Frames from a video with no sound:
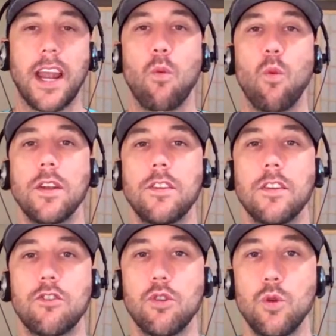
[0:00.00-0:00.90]
And I
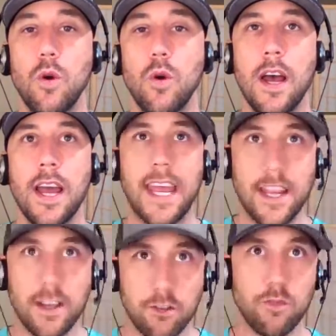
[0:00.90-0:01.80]
wanted to
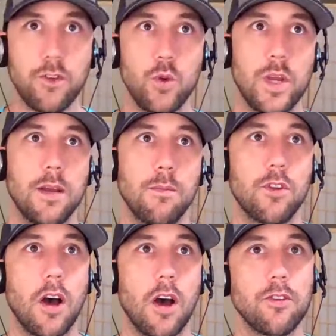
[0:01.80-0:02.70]
interview him
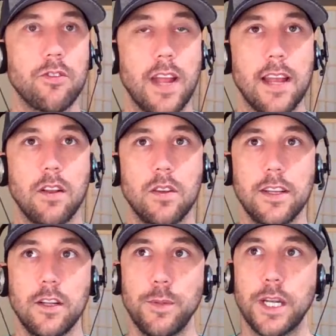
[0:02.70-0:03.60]
to understand a
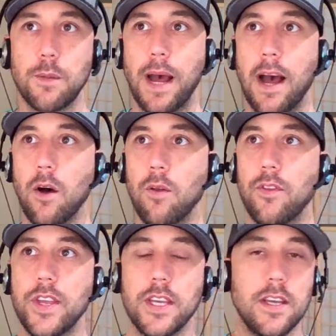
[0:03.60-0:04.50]
little bit about
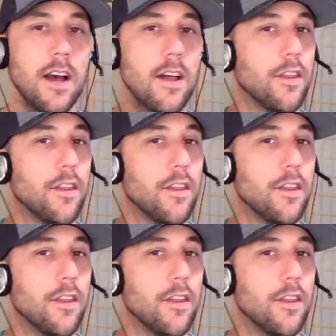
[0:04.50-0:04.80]
the,